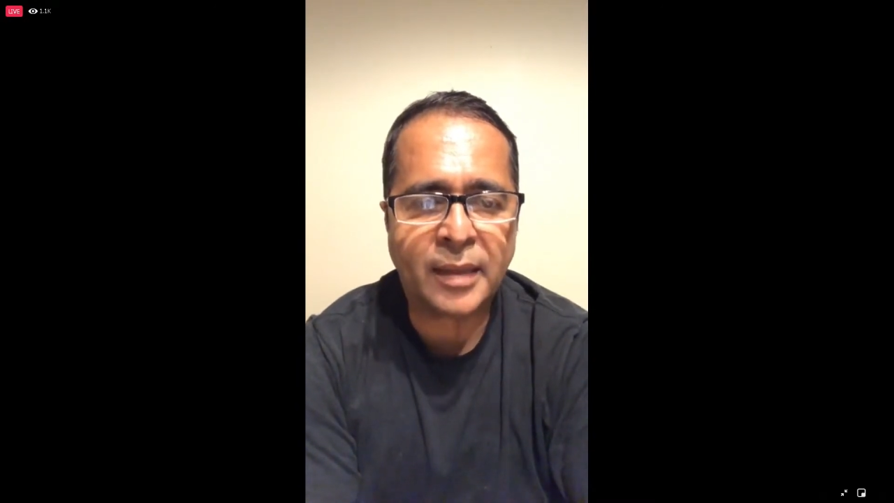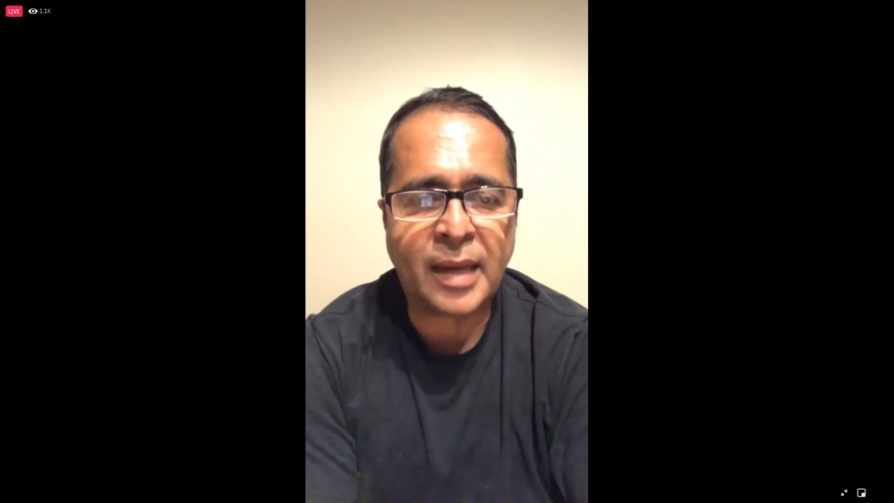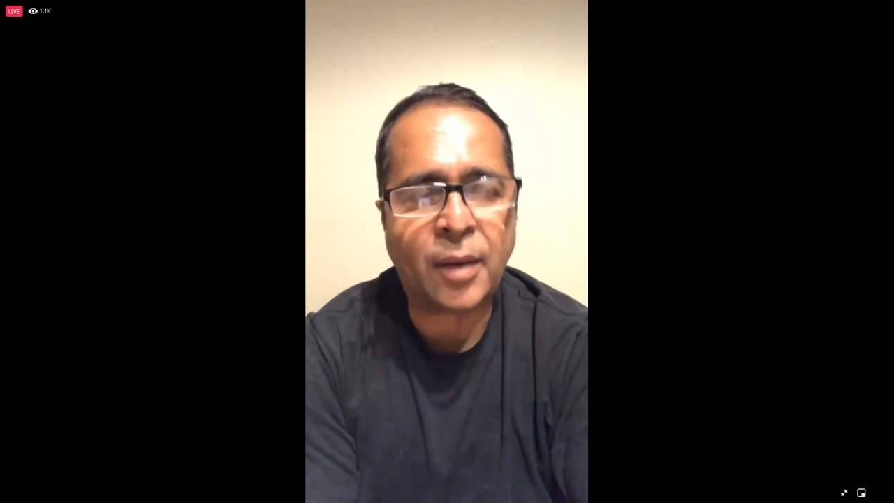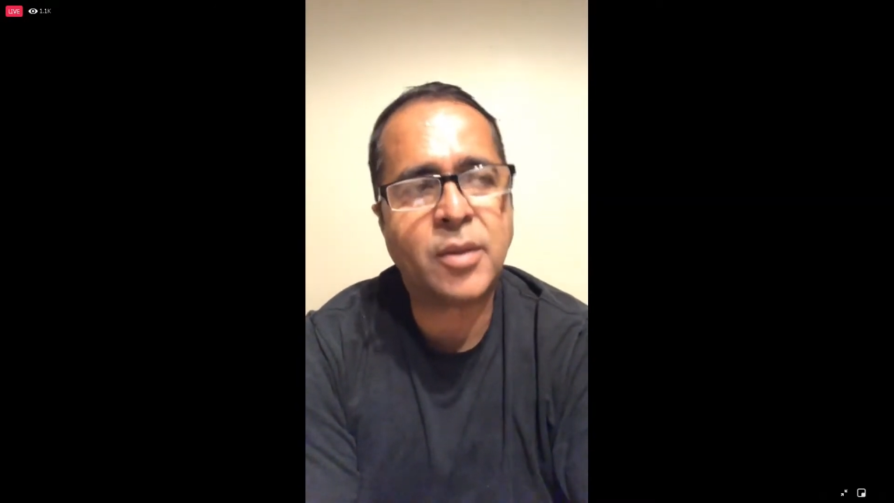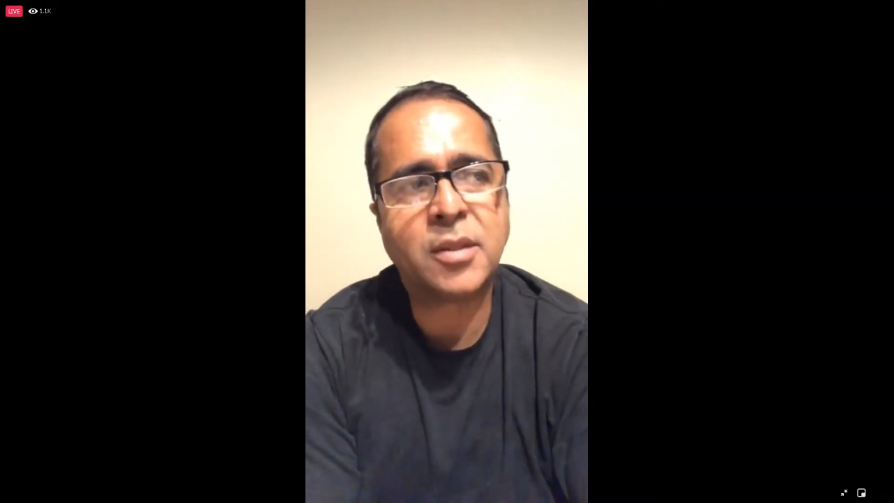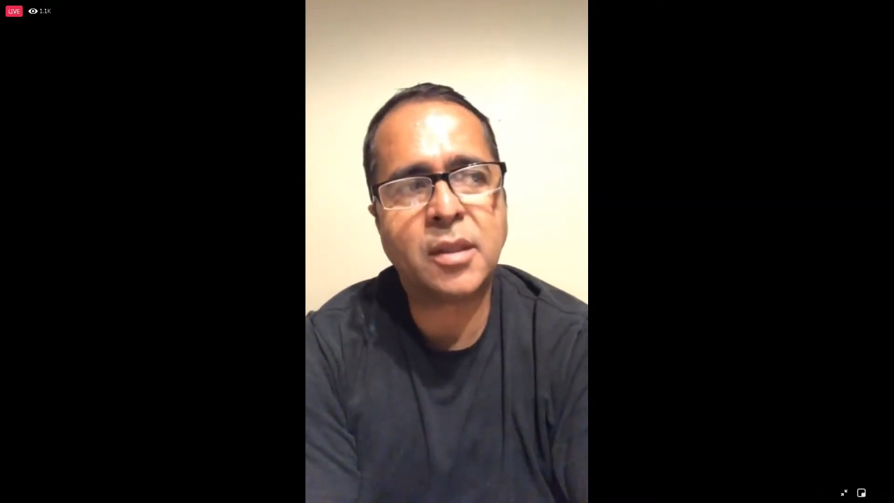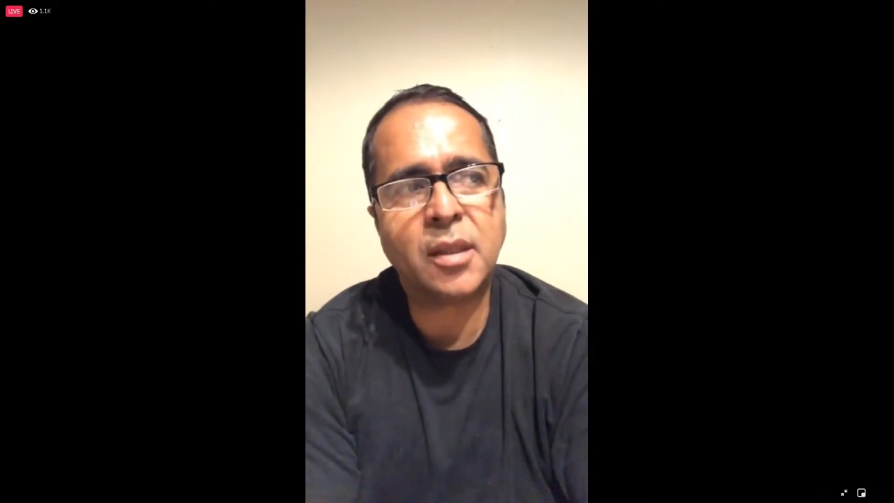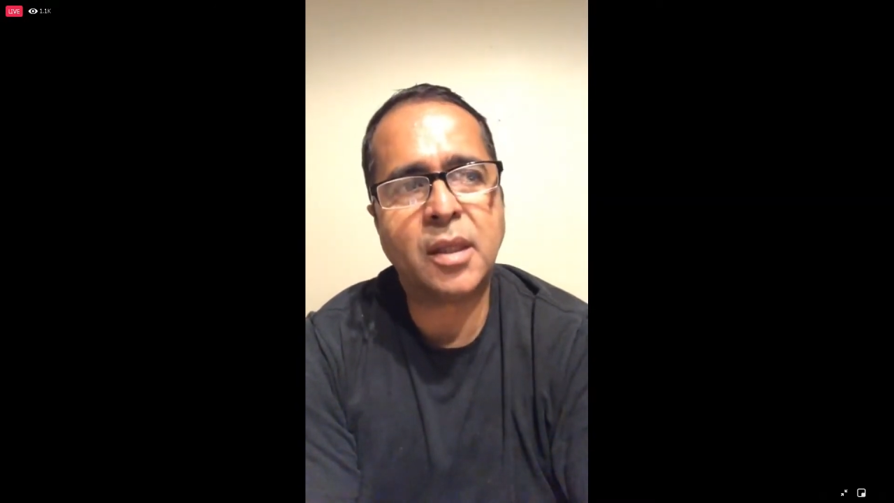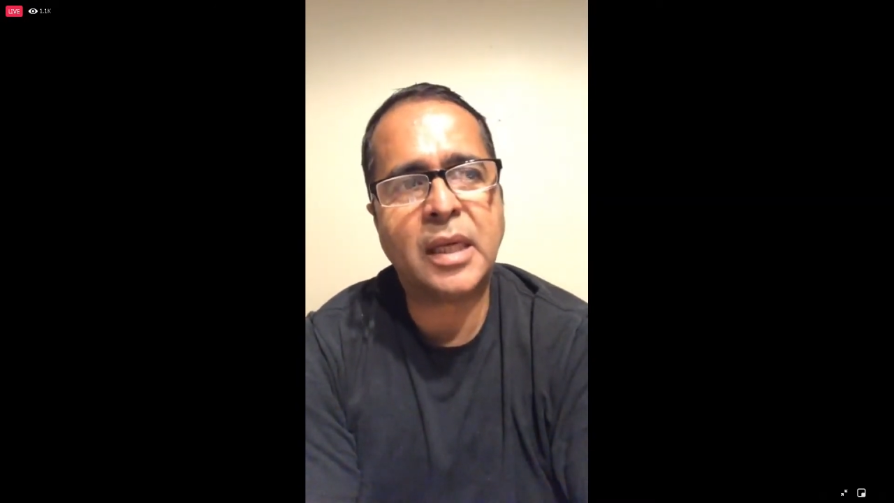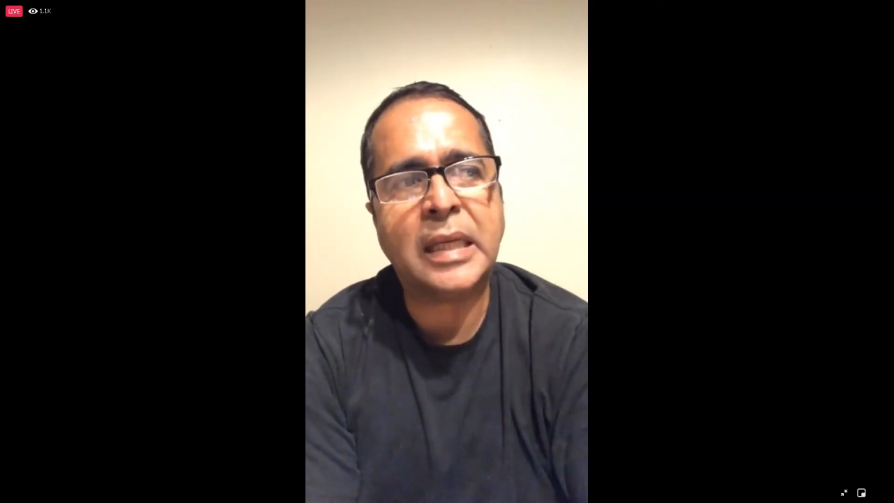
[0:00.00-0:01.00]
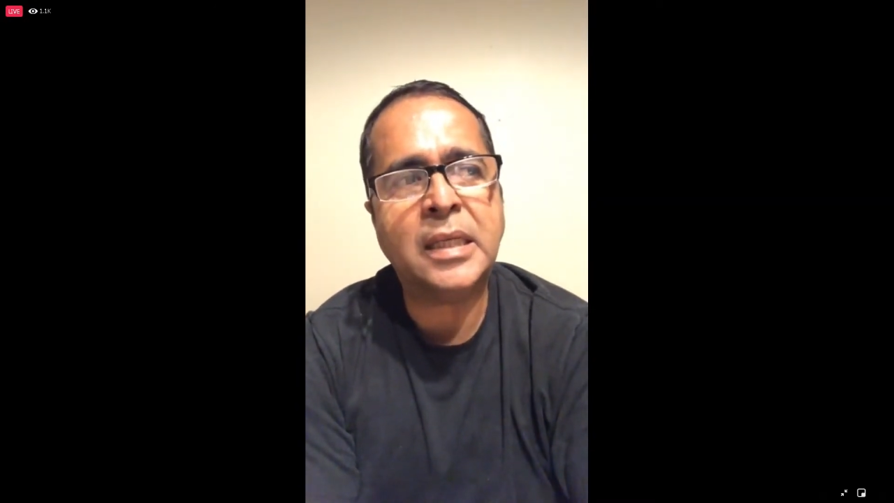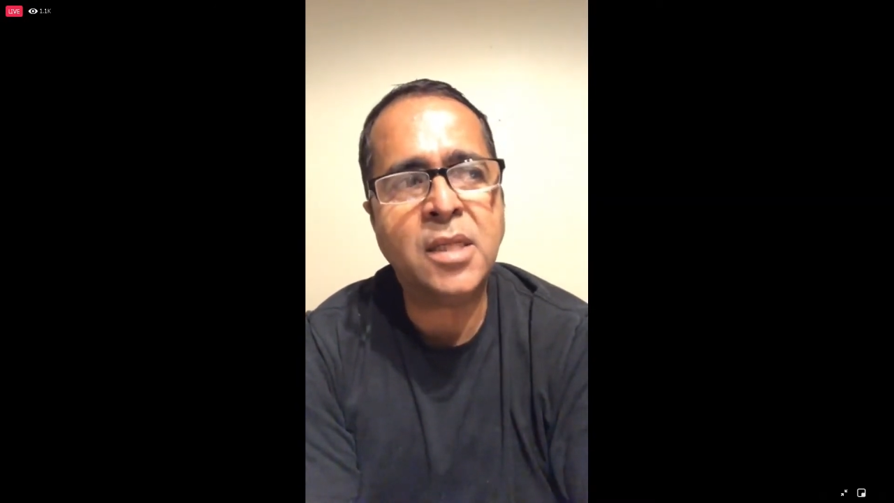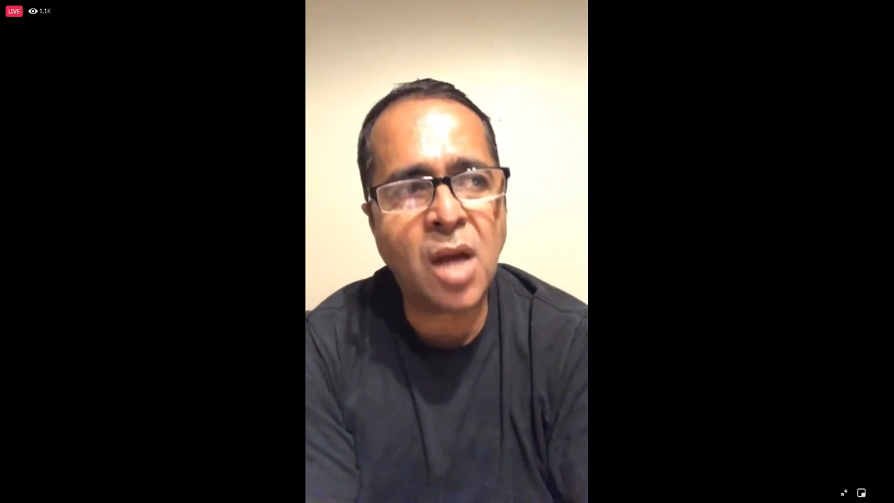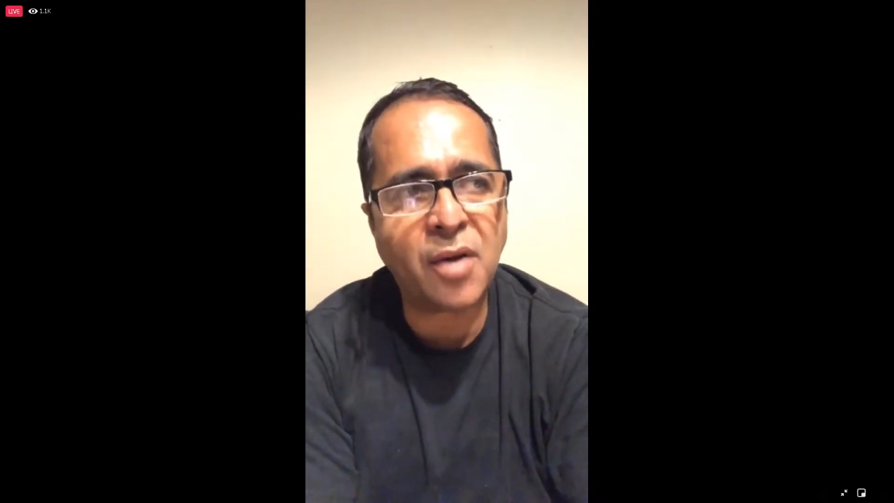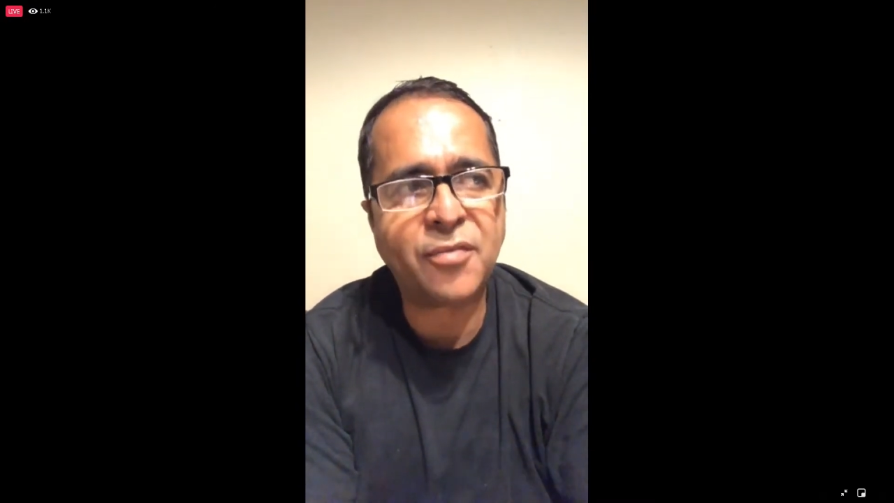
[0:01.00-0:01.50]
And that was
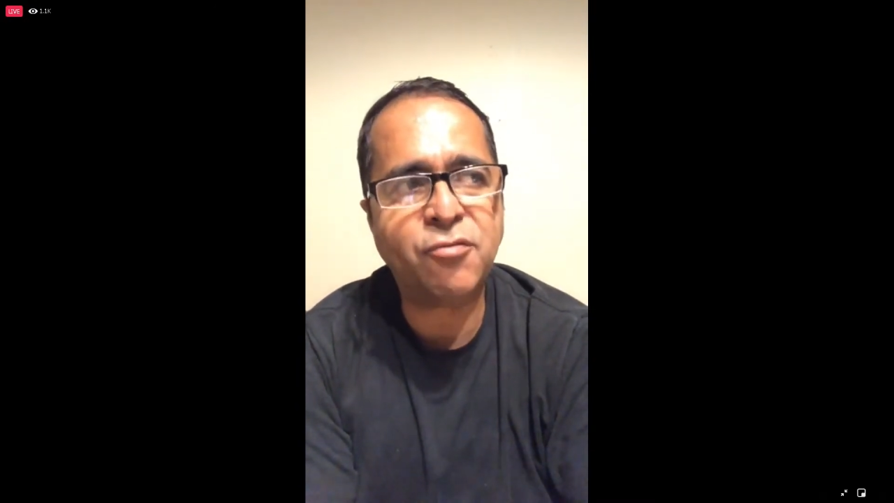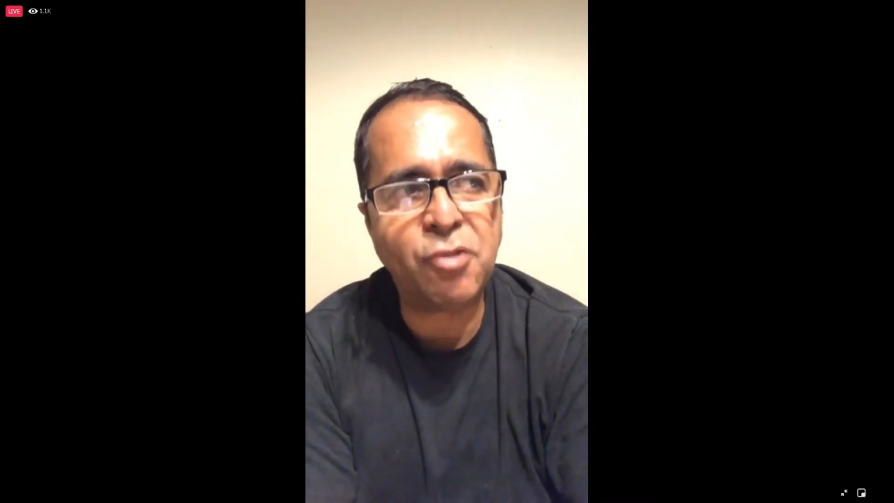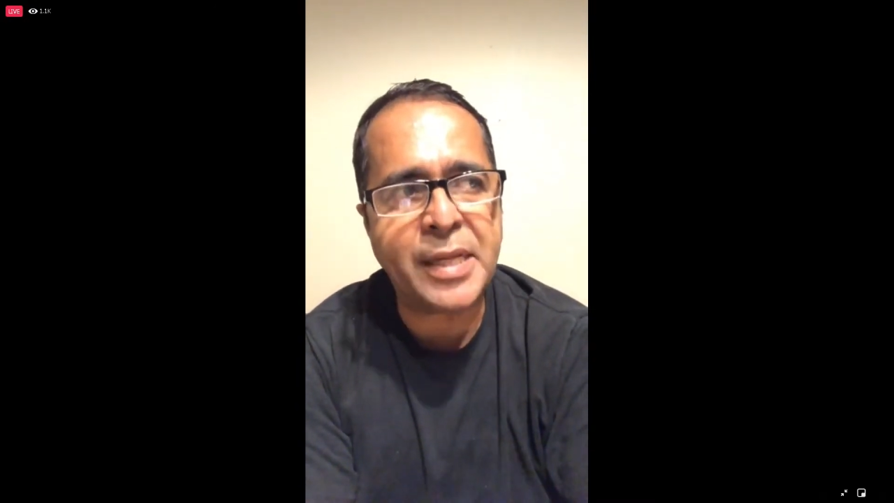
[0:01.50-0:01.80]
enough